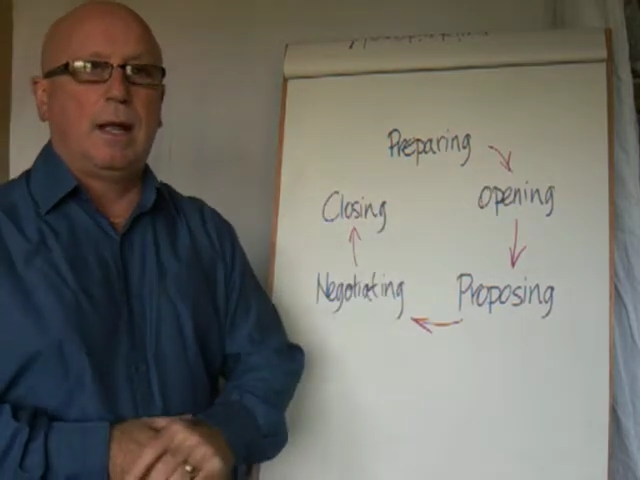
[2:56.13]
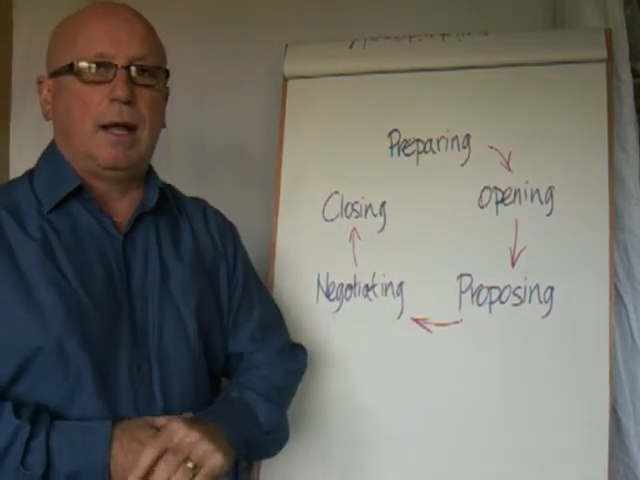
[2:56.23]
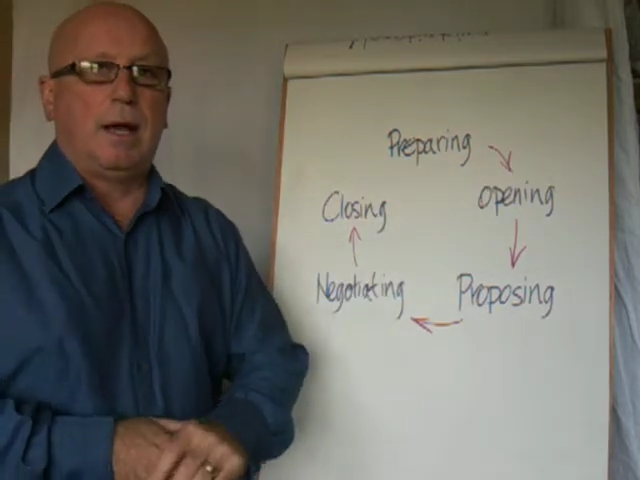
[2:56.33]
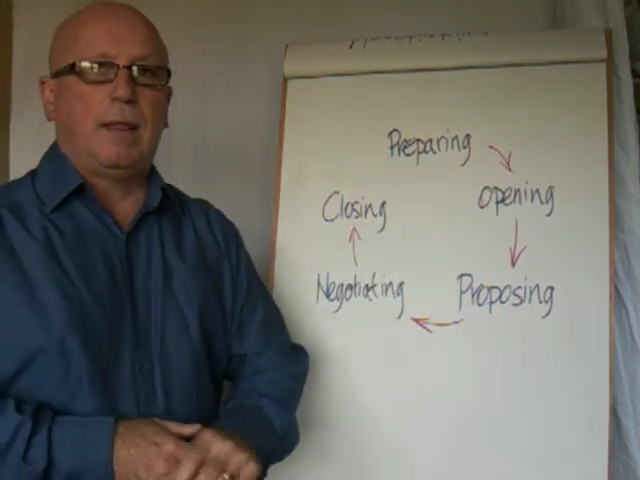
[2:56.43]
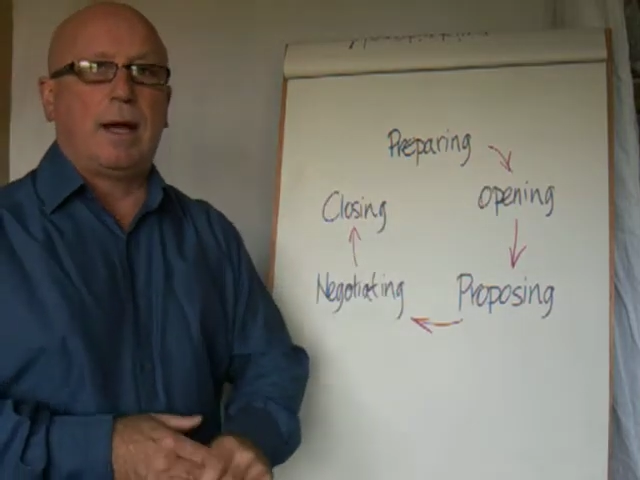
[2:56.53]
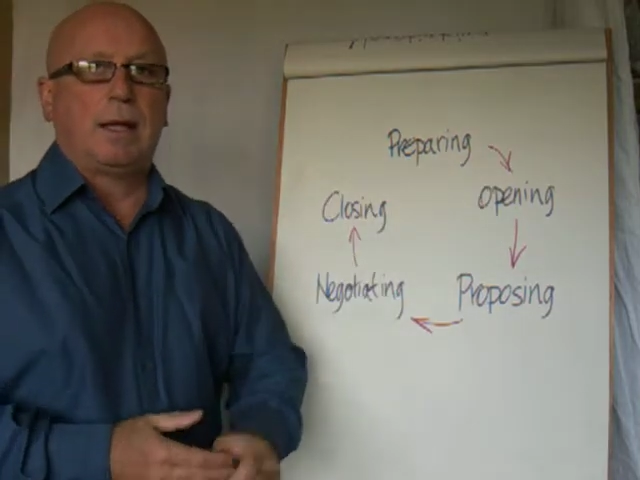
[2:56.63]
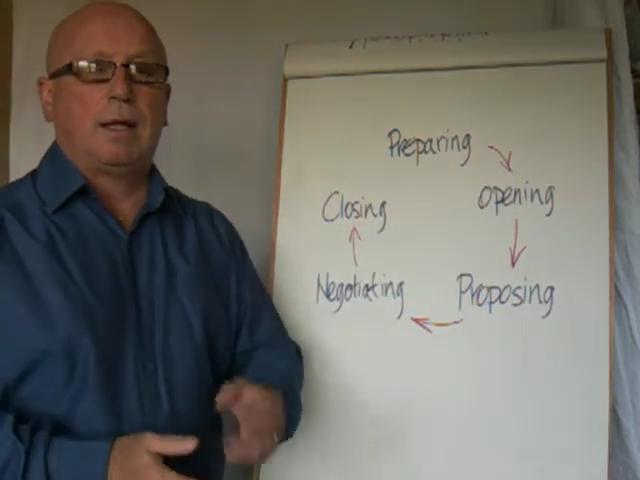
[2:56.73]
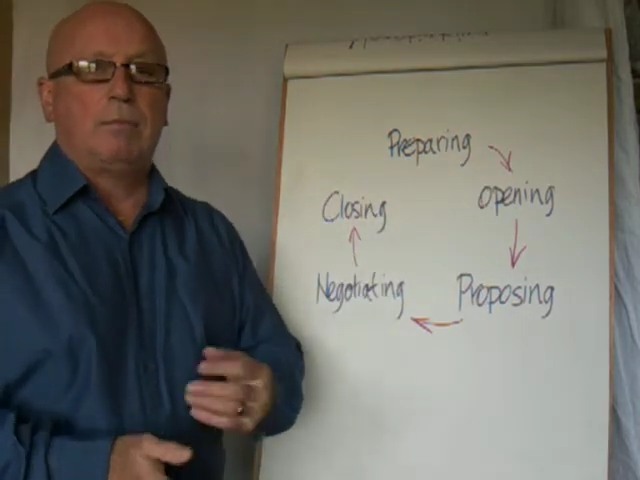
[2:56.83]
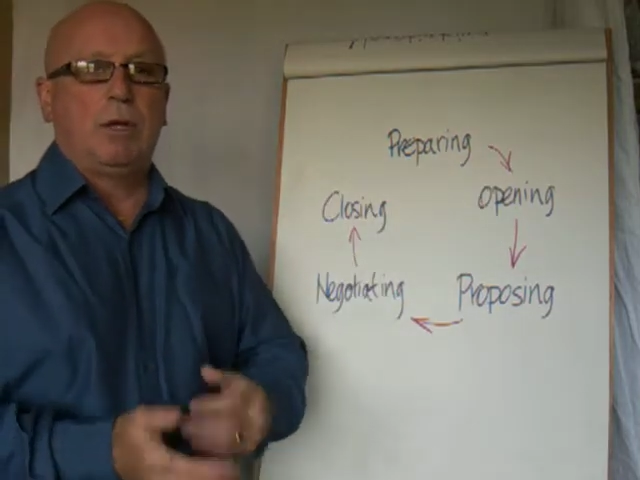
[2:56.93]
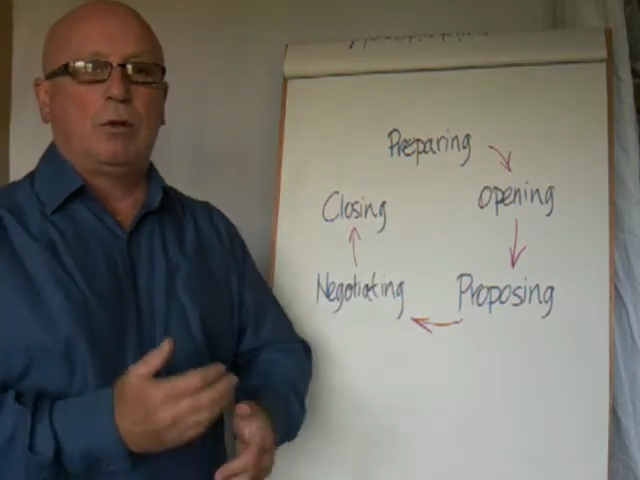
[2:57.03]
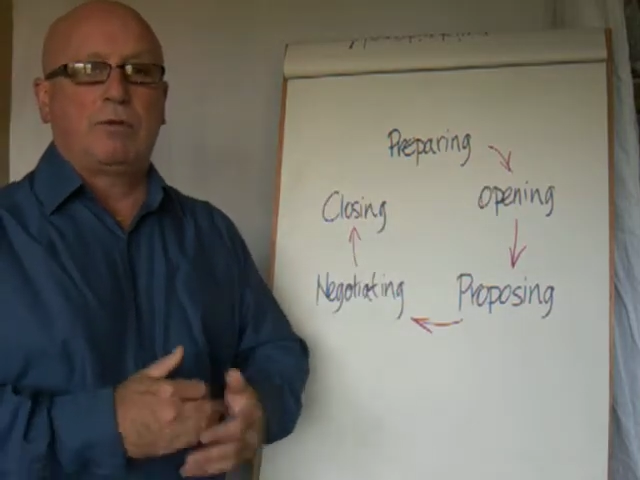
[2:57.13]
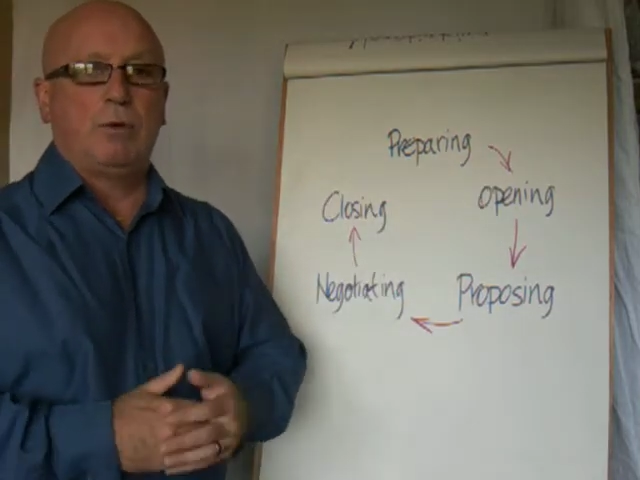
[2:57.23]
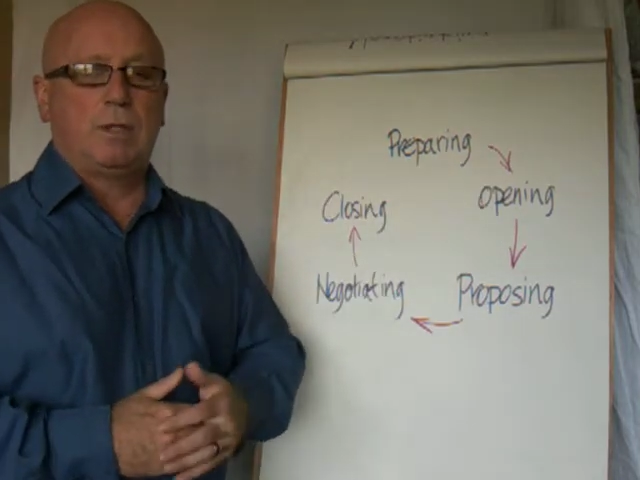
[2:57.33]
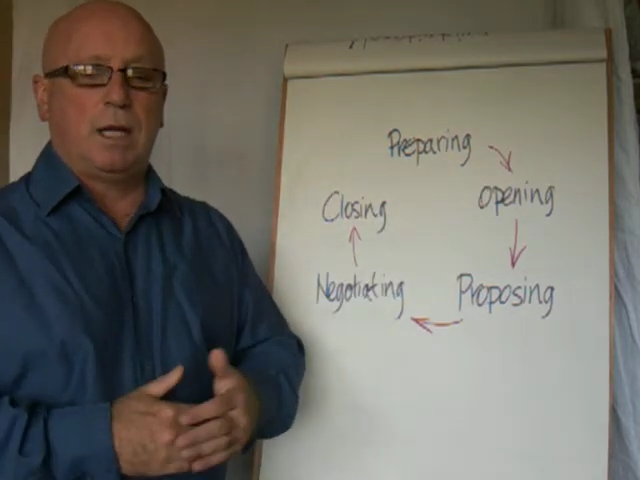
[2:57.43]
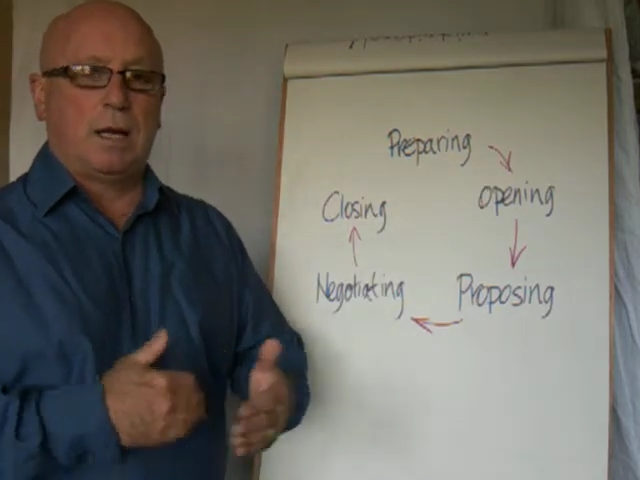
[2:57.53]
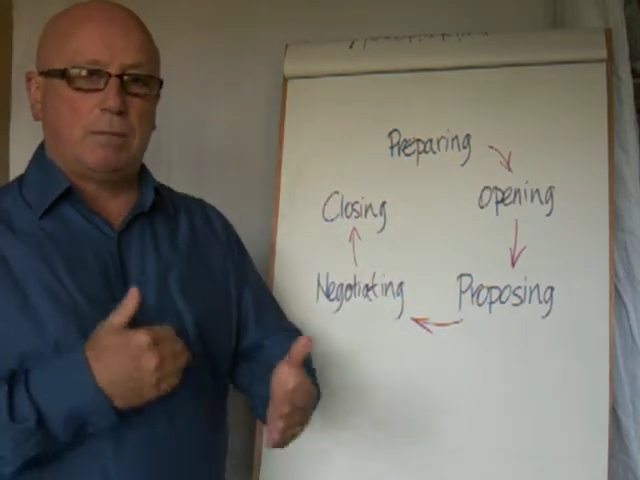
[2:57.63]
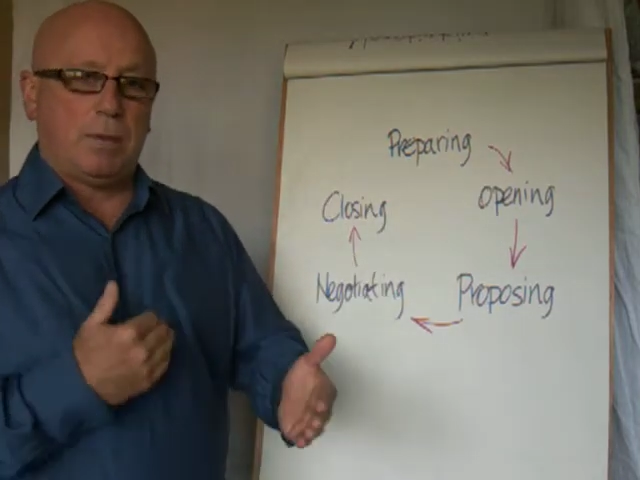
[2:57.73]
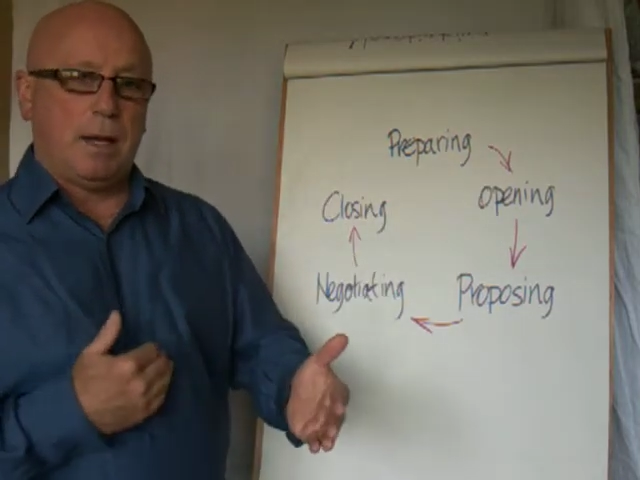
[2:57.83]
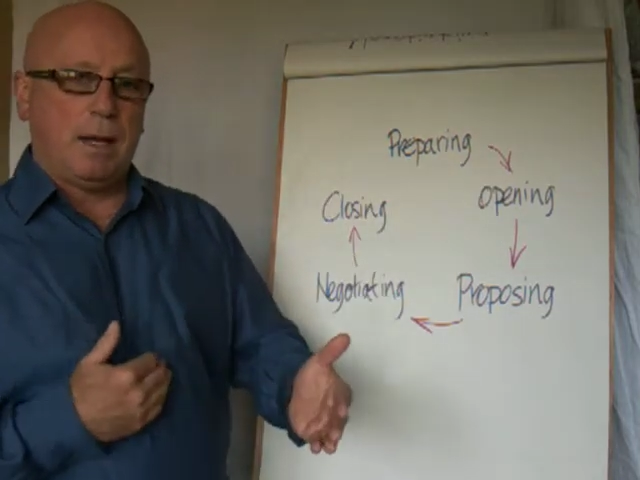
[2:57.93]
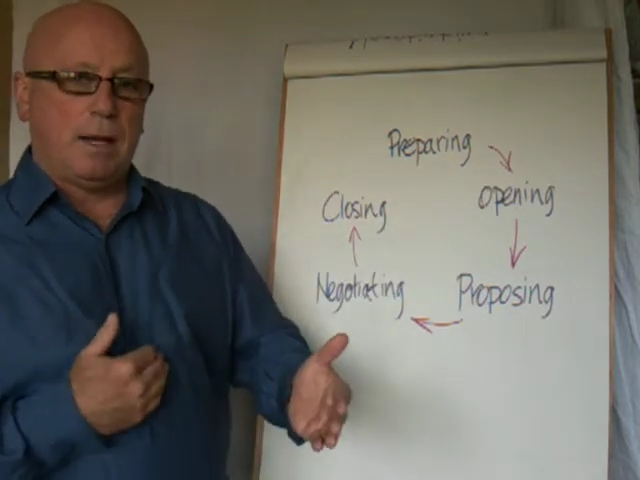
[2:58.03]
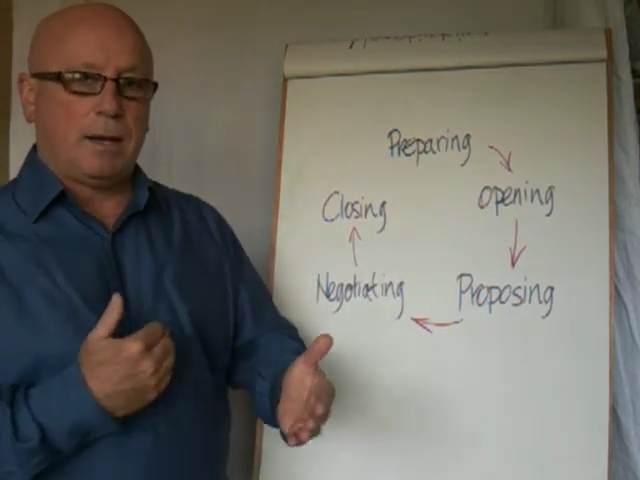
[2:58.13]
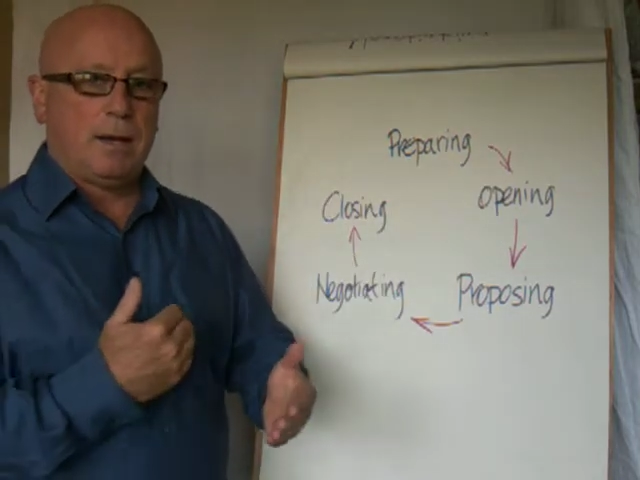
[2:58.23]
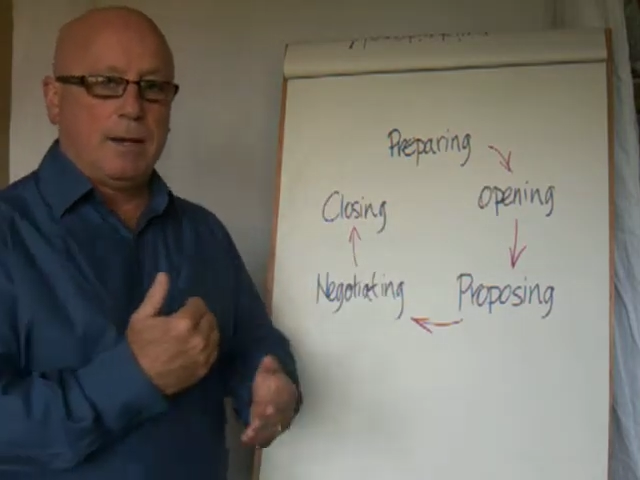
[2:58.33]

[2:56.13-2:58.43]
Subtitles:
and that can be useful to compare